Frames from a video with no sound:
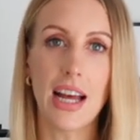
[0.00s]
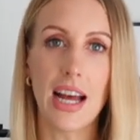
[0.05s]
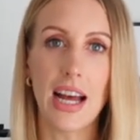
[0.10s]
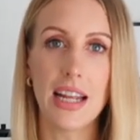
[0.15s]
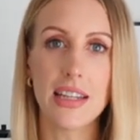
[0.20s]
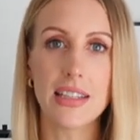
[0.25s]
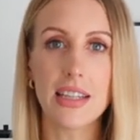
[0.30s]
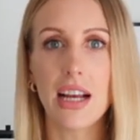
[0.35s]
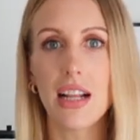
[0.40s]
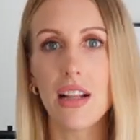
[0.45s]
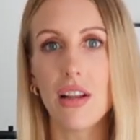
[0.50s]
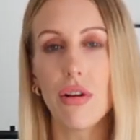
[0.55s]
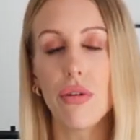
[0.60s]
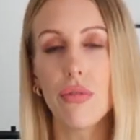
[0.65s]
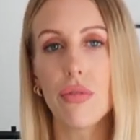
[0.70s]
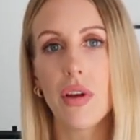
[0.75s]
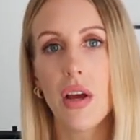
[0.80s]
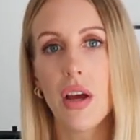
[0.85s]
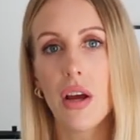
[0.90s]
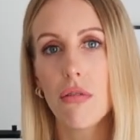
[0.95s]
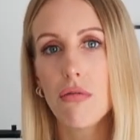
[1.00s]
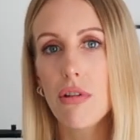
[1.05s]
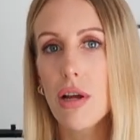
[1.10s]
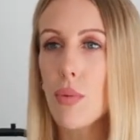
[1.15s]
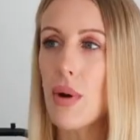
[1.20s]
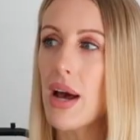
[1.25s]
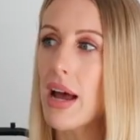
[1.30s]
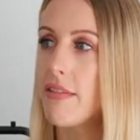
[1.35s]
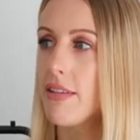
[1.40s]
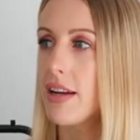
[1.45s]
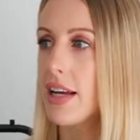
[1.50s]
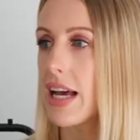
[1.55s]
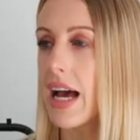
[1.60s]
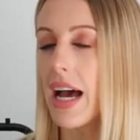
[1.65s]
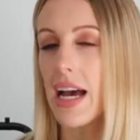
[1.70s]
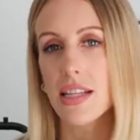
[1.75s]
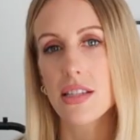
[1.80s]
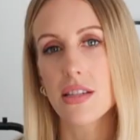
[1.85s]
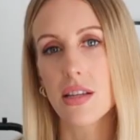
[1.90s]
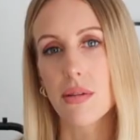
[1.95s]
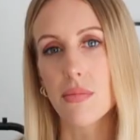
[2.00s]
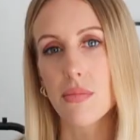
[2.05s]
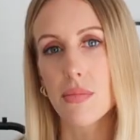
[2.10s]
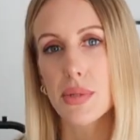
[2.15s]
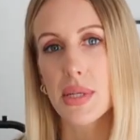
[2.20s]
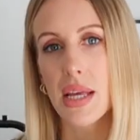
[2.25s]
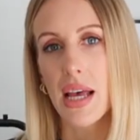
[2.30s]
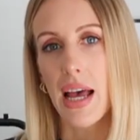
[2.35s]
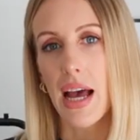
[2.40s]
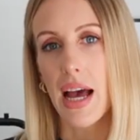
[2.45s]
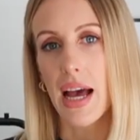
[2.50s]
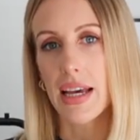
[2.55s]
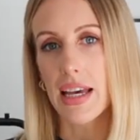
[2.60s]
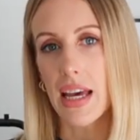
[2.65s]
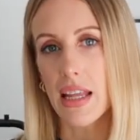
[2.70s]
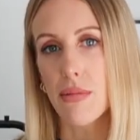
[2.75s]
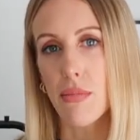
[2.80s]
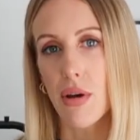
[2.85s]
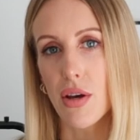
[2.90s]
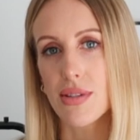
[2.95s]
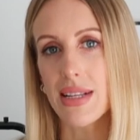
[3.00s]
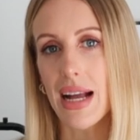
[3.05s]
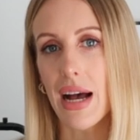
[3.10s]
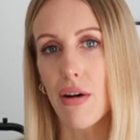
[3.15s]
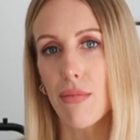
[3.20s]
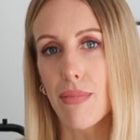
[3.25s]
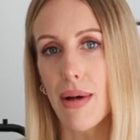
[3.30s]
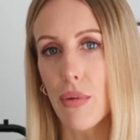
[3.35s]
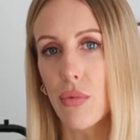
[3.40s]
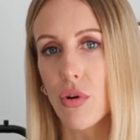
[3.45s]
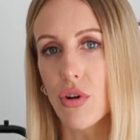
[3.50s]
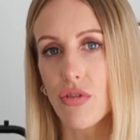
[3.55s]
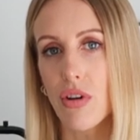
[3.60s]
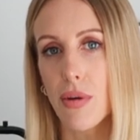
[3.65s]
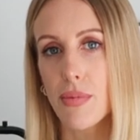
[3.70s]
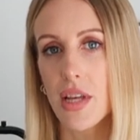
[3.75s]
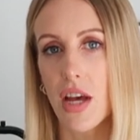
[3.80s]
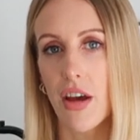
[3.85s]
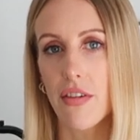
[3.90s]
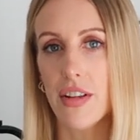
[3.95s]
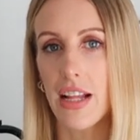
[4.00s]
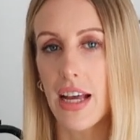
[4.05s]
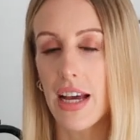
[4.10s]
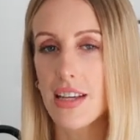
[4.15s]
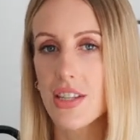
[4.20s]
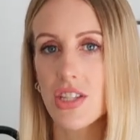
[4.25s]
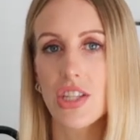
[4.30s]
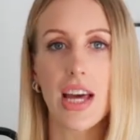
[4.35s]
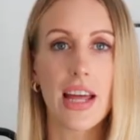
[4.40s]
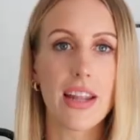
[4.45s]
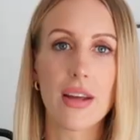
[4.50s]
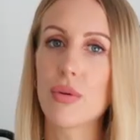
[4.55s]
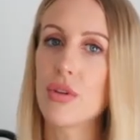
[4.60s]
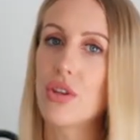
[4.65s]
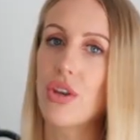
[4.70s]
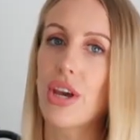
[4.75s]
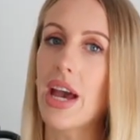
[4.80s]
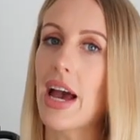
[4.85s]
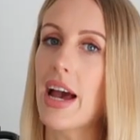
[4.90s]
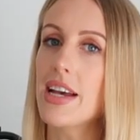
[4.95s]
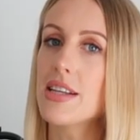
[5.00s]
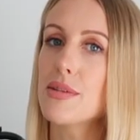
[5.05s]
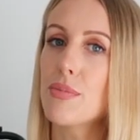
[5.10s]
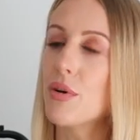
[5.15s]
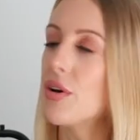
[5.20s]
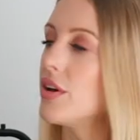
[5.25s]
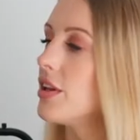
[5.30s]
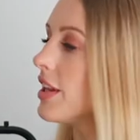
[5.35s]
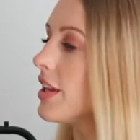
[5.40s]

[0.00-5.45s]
and I love rewearing items and getting the most out of my wardrobe, so hopefully I can share that with you guys. But